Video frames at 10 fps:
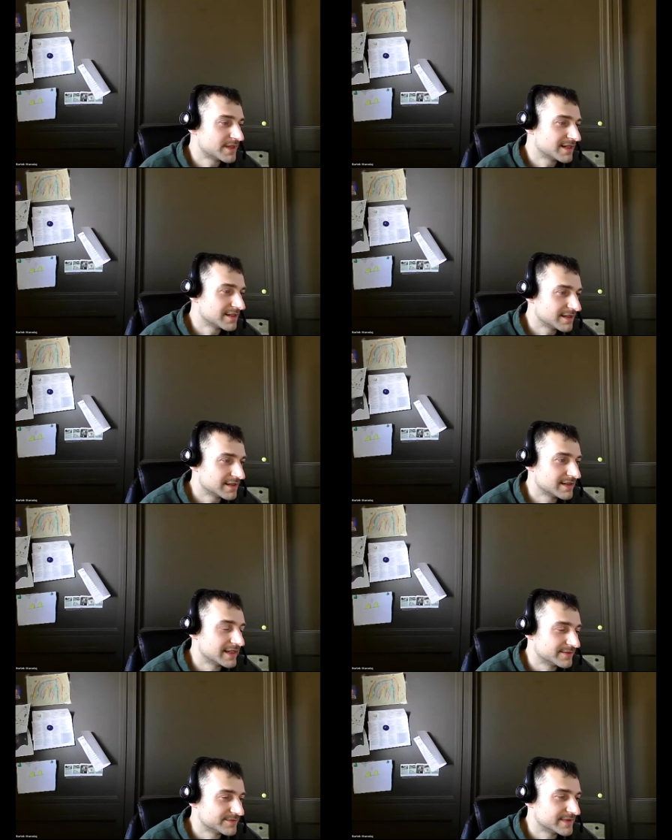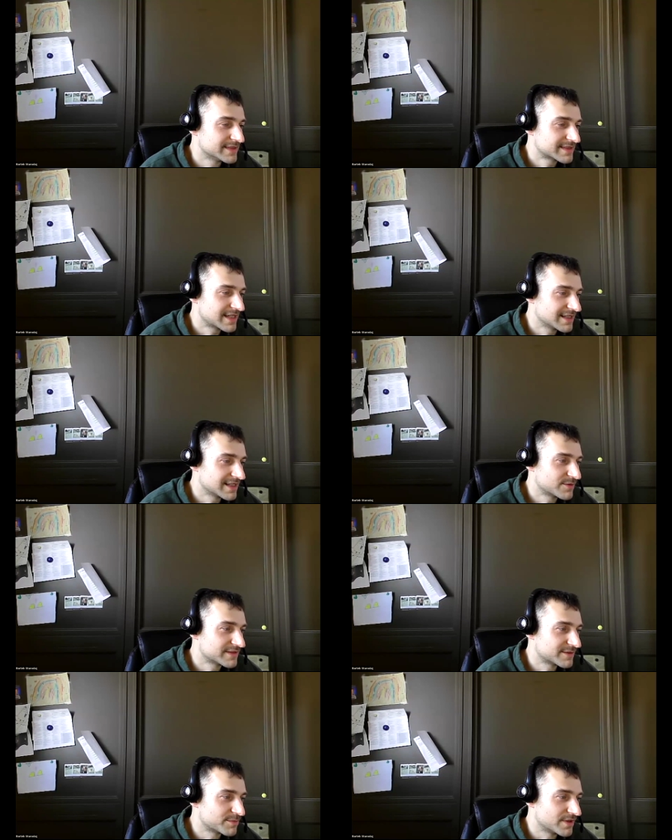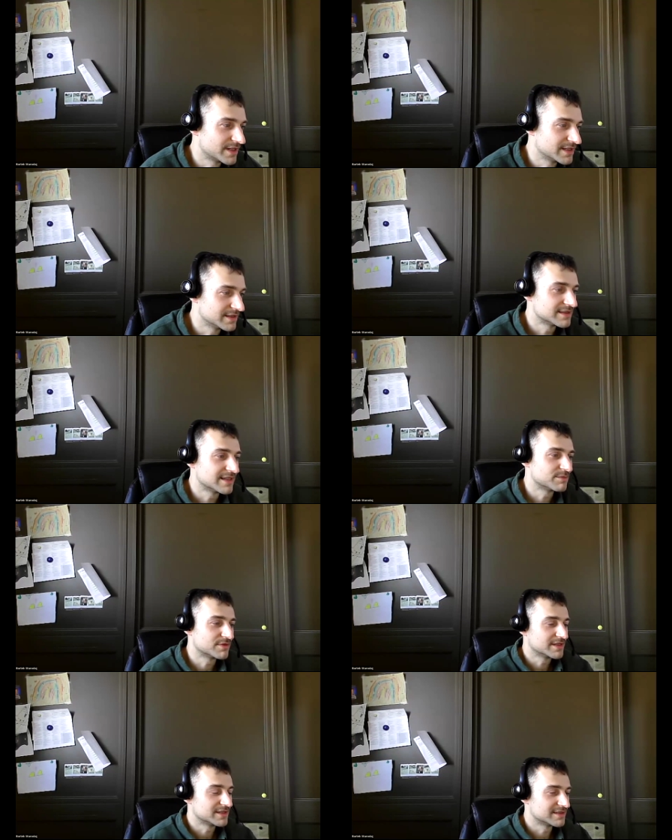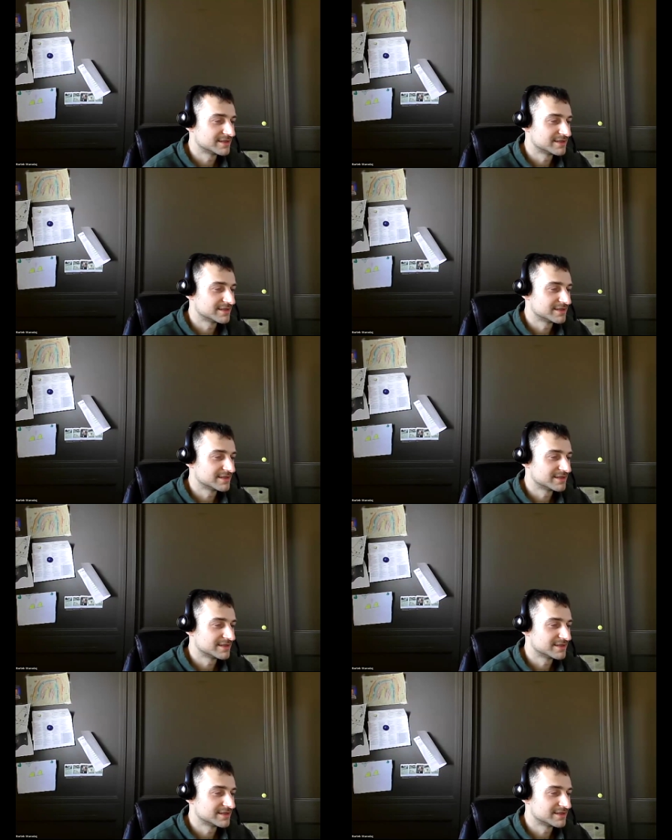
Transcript: but then it's kind of like, what's the point at that point?